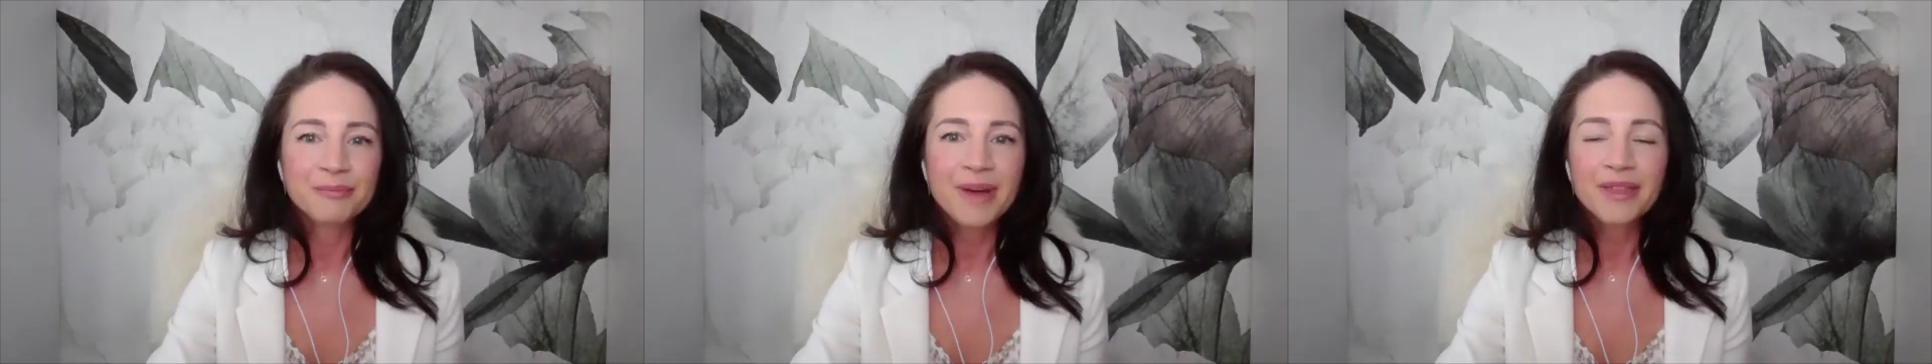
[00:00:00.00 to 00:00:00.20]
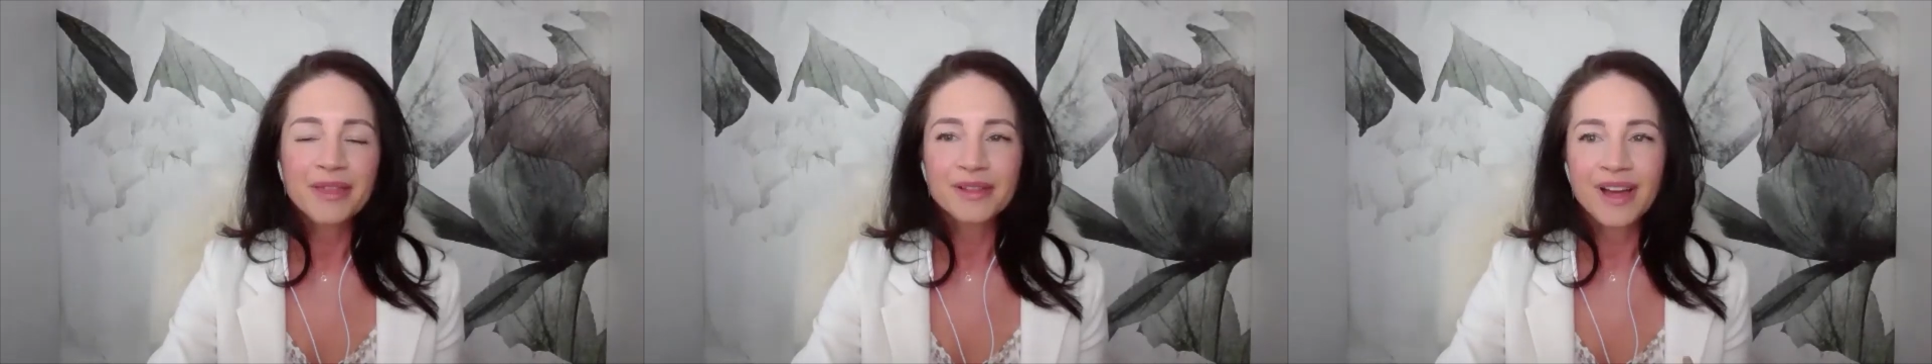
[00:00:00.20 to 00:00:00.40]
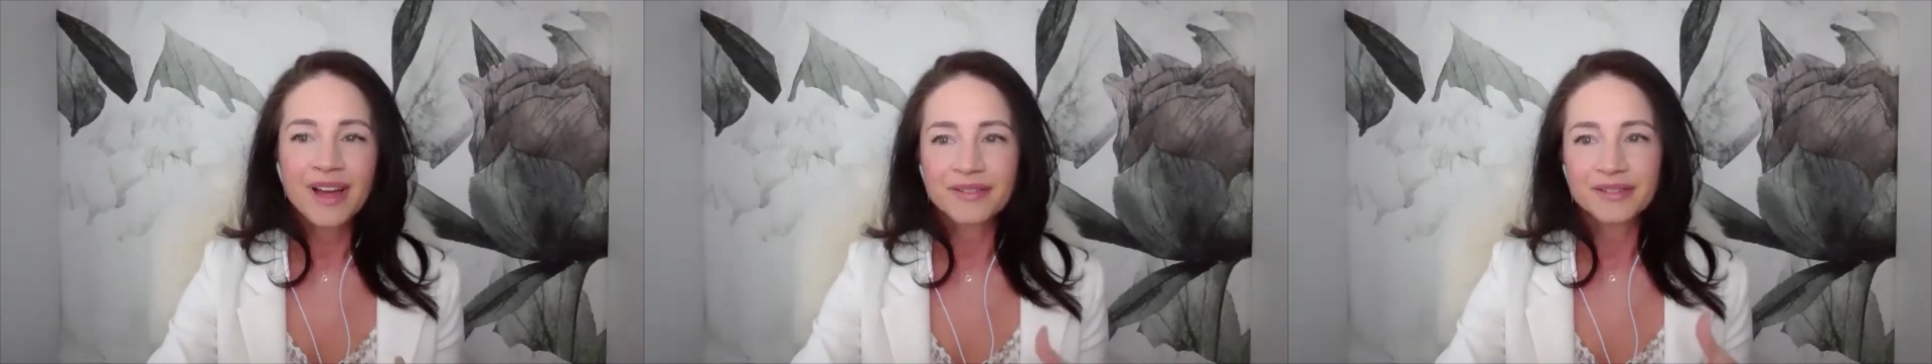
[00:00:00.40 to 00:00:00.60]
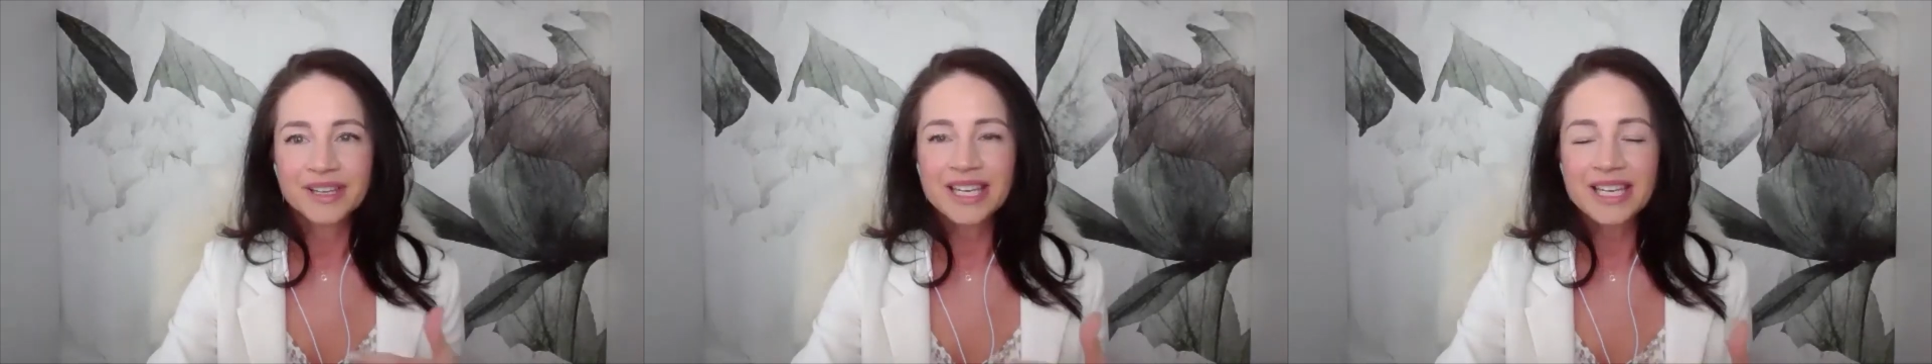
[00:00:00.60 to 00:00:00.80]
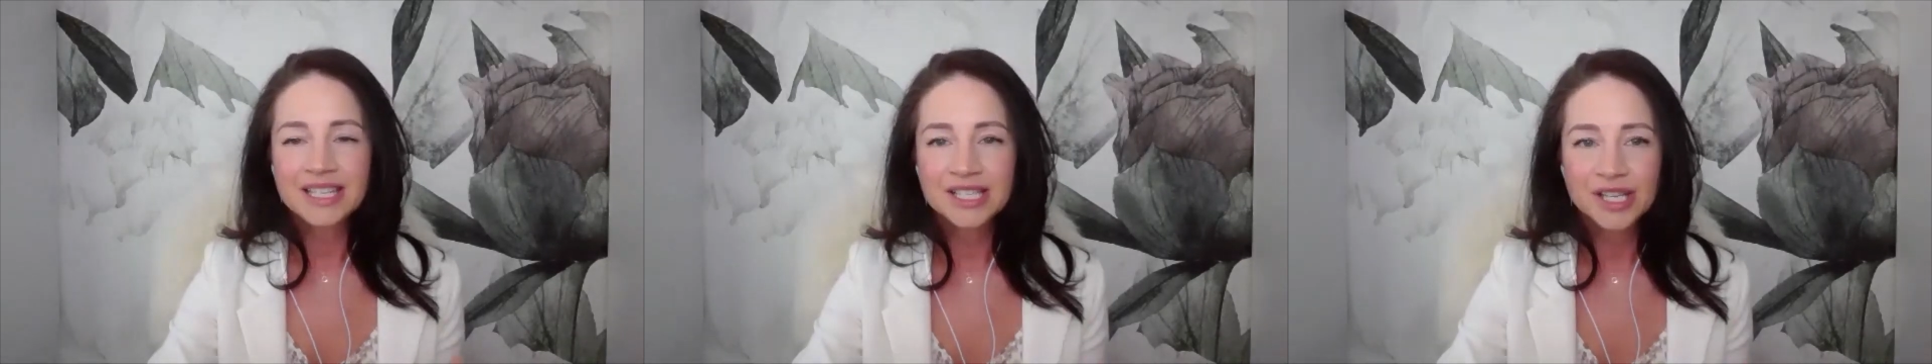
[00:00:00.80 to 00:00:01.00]
methyl ethyl
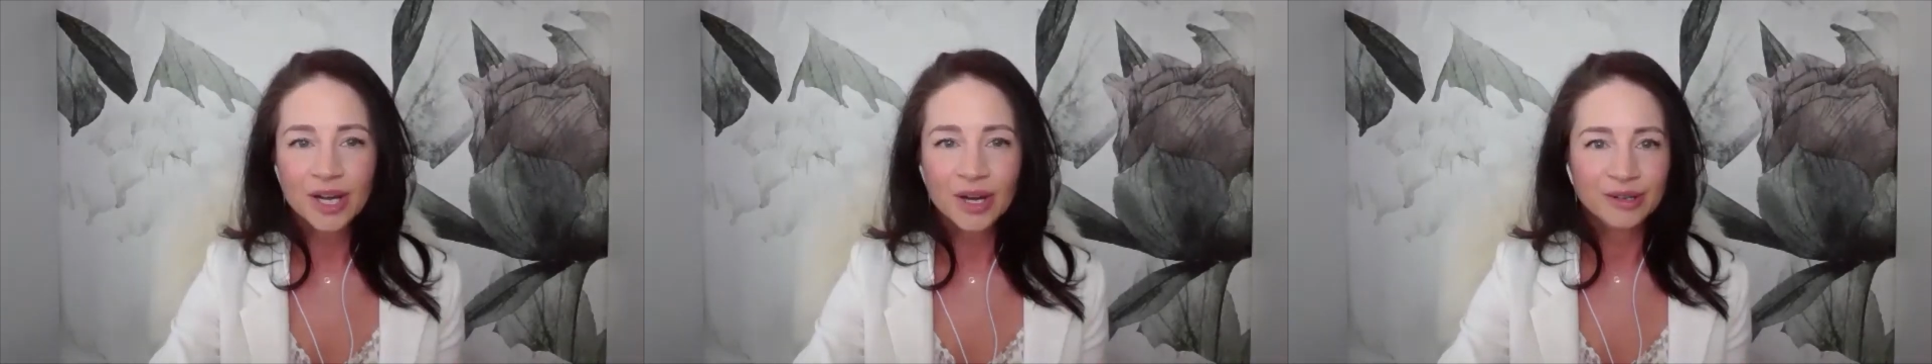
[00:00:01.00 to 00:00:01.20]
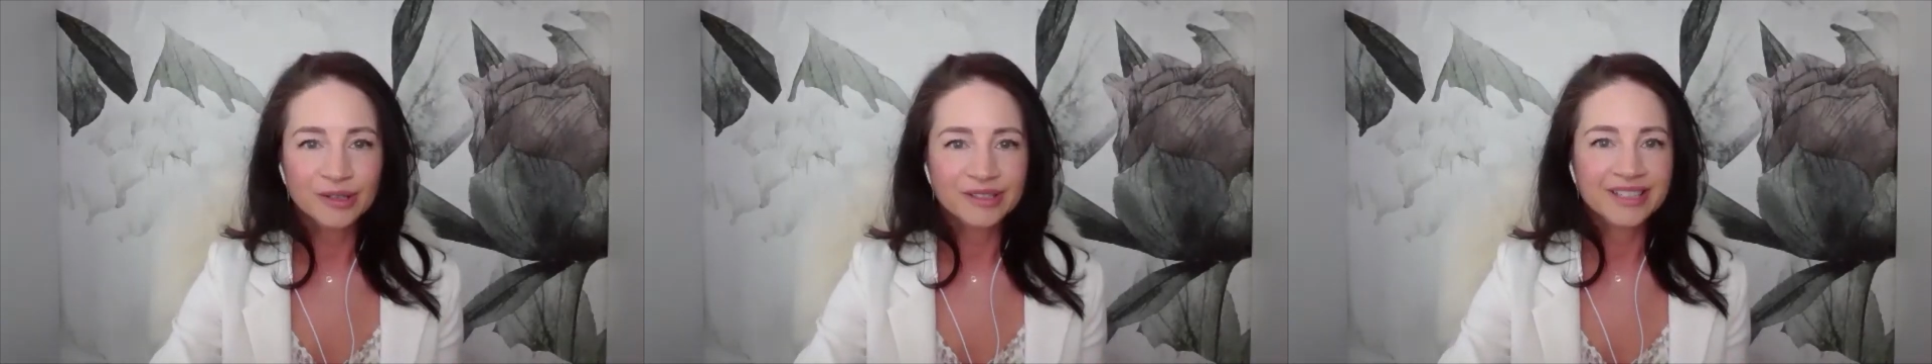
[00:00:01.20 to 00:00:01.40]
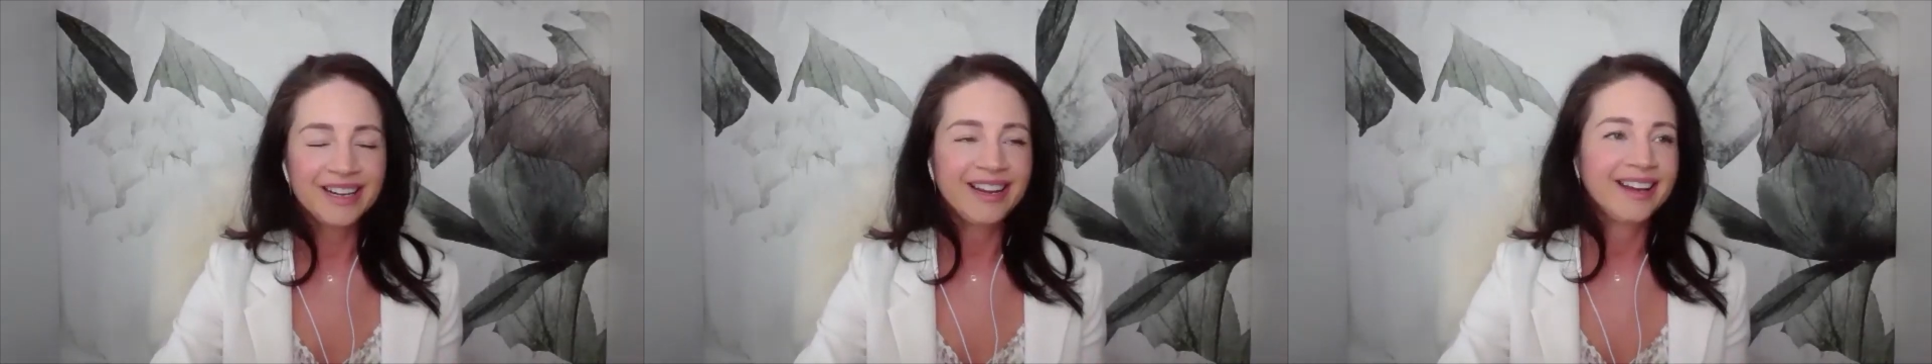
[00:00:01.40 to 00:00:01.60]
ketone